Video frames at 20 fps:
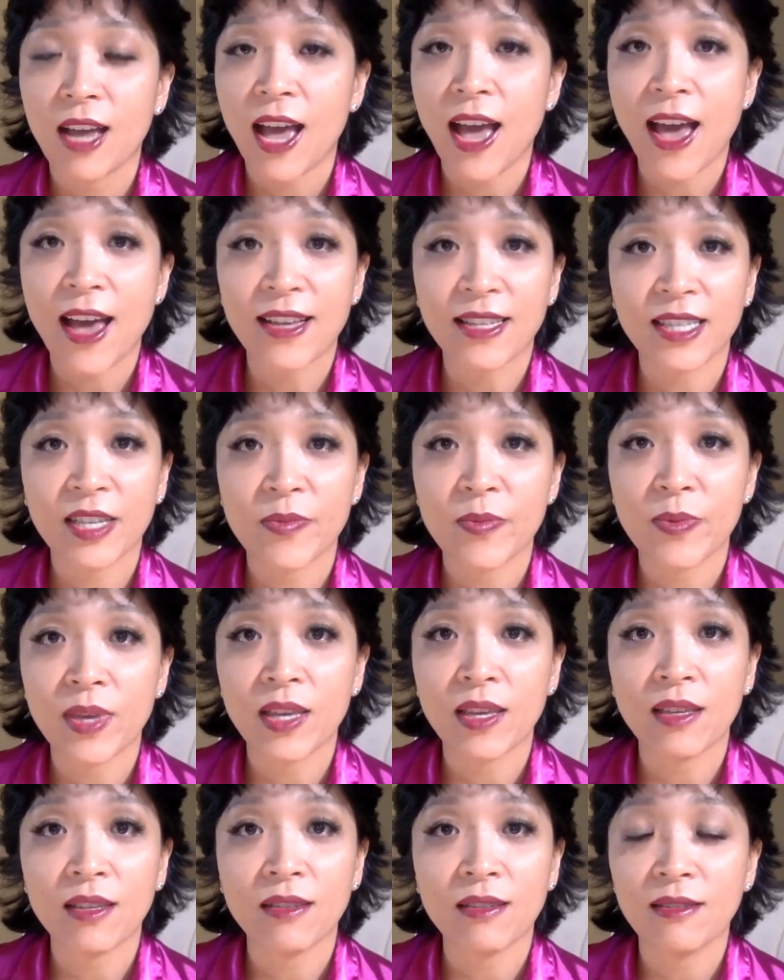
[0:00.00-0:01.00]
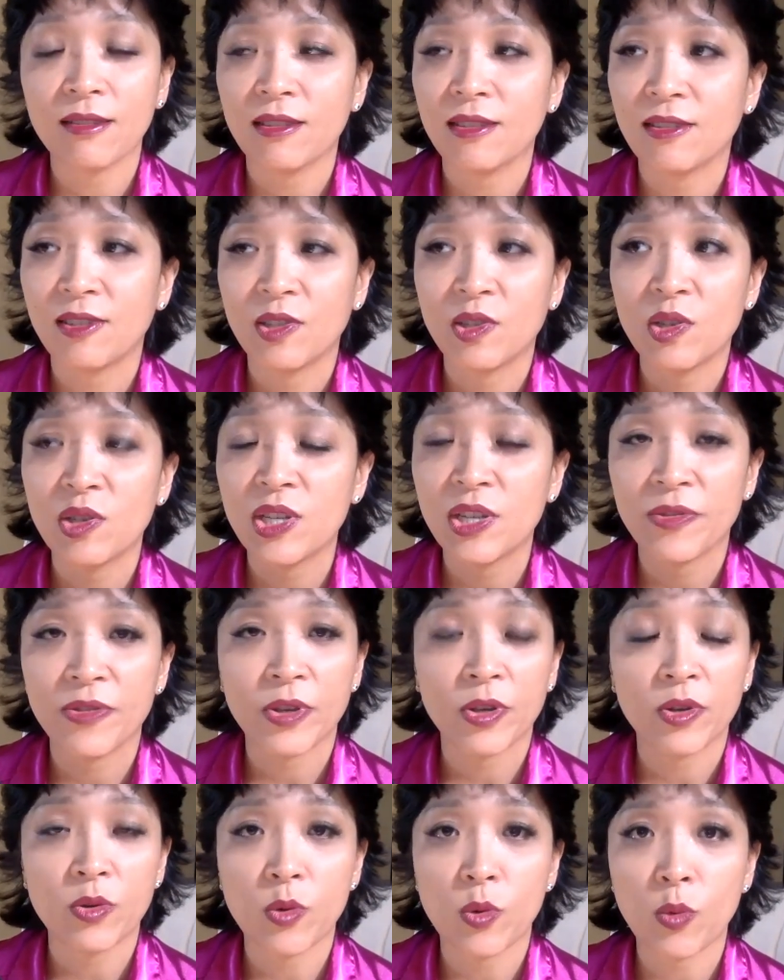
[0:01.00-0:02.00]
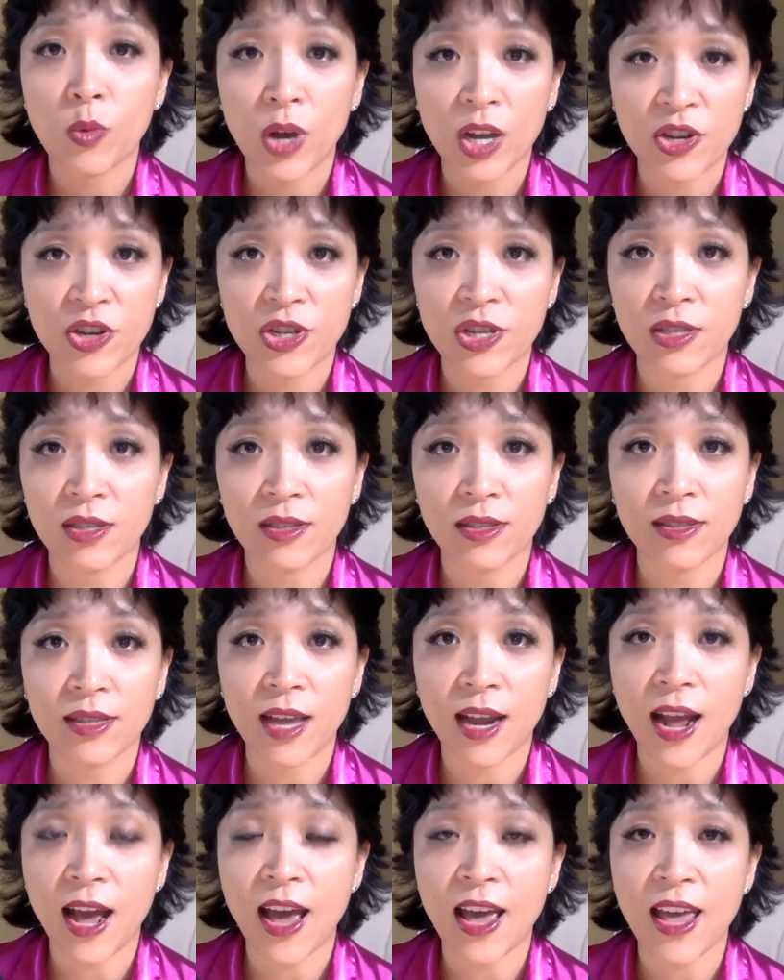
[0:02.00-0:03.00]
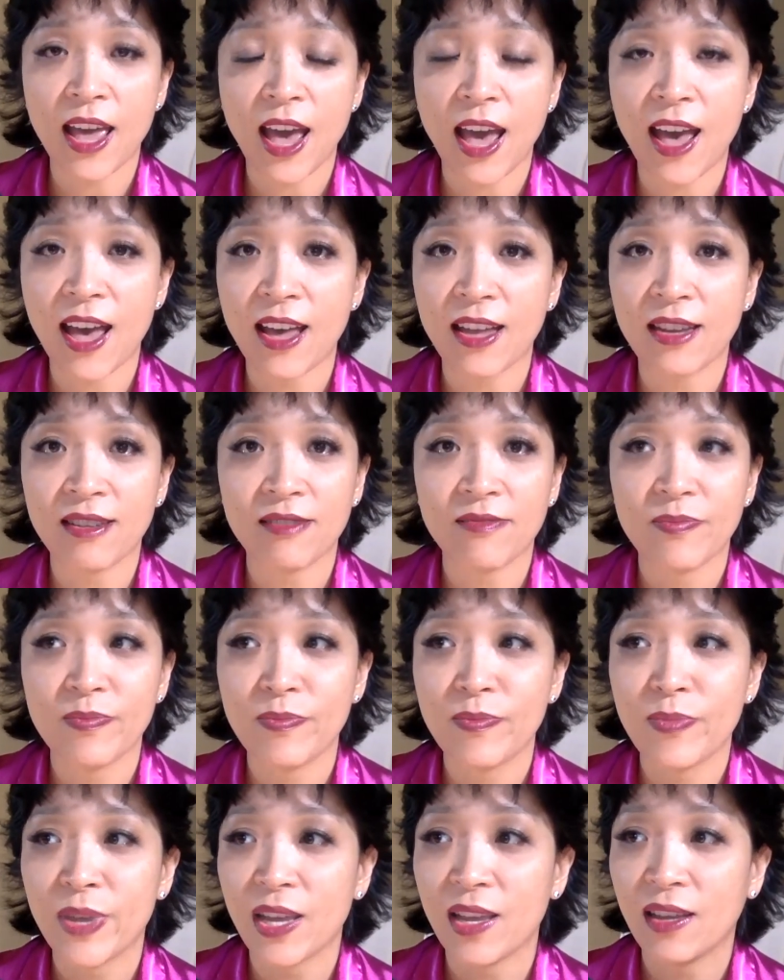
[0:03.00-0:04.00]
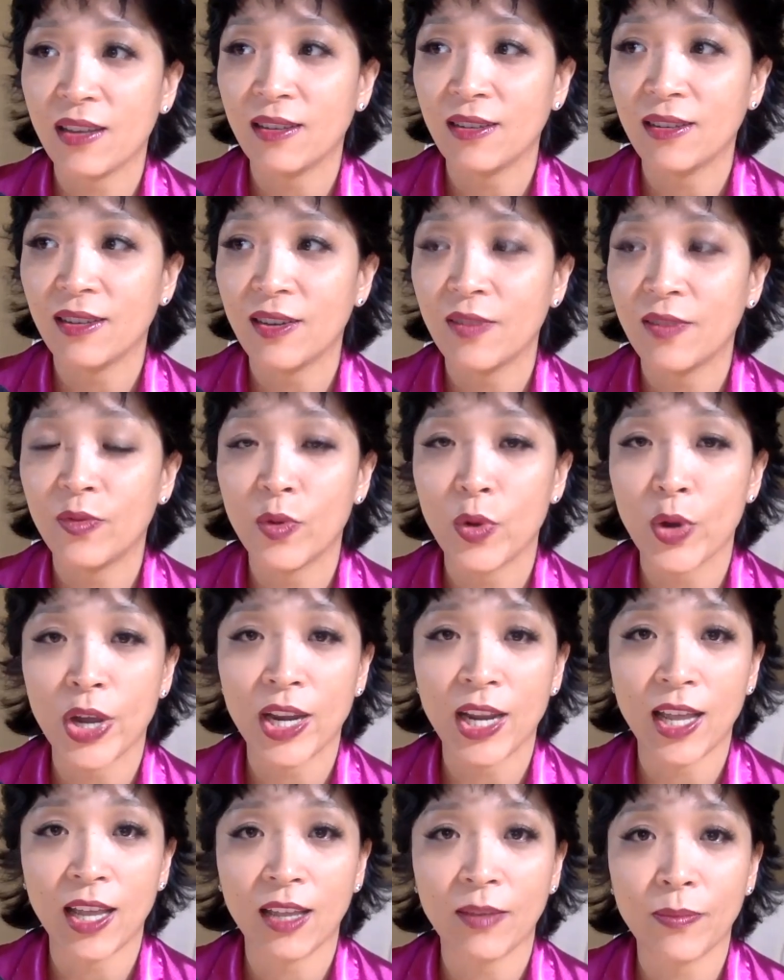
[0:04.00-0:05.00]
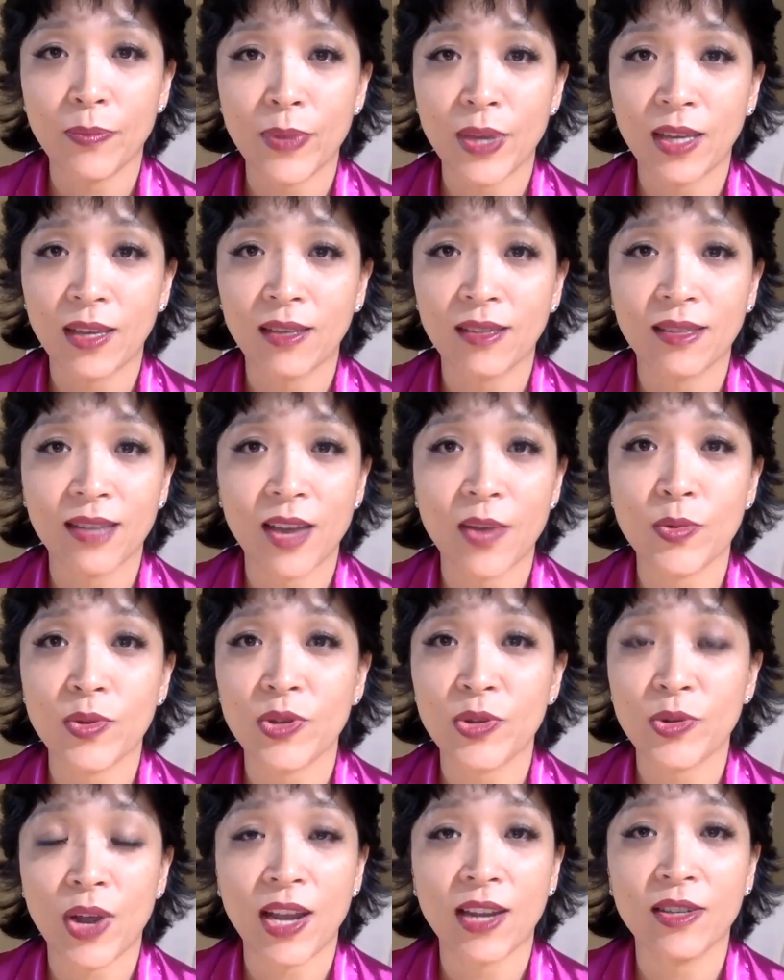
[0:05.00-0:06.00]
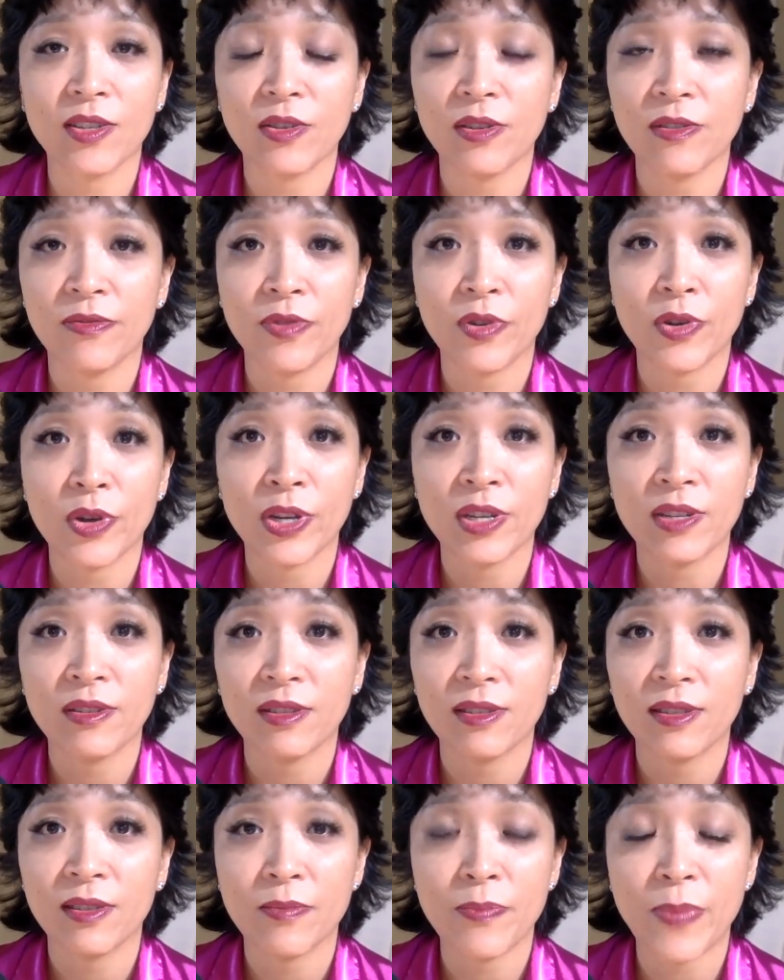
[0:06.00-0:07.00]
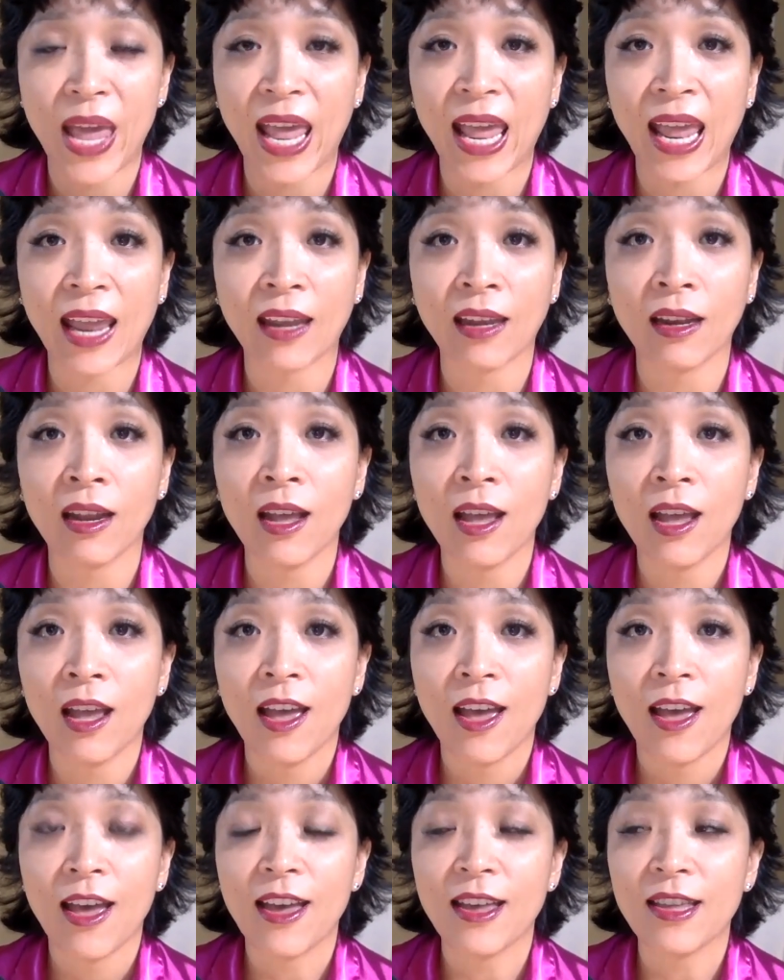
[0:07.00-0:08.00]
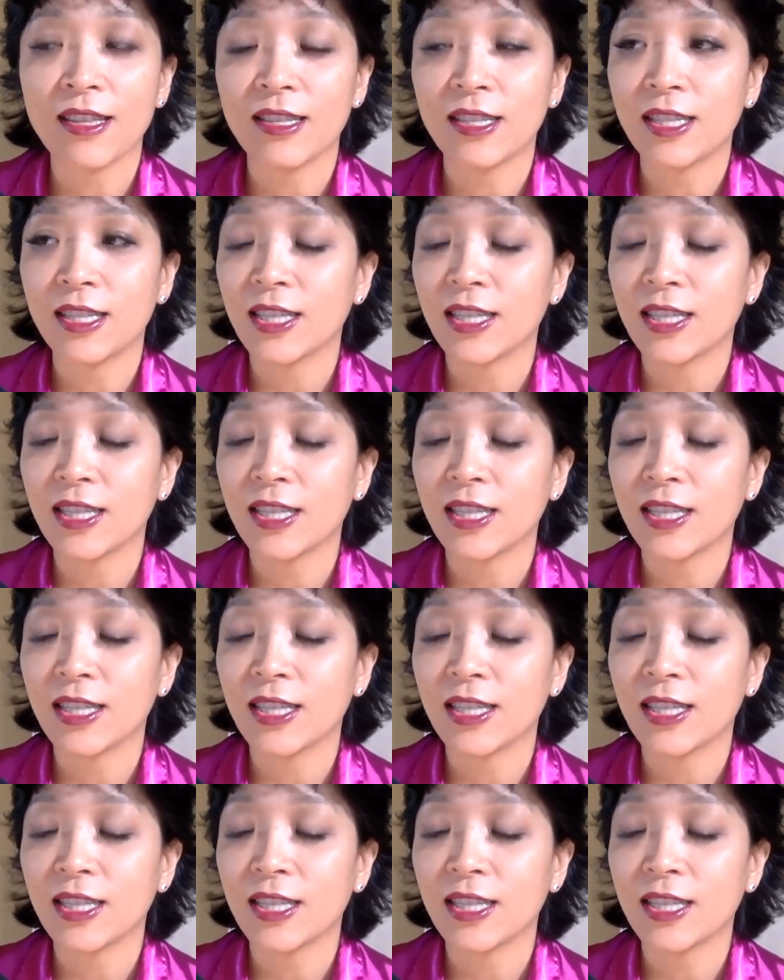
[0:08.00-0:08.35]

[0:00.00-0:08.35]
asked me the difficult questions that I had been avoiding because I was trying to avoid the pain. And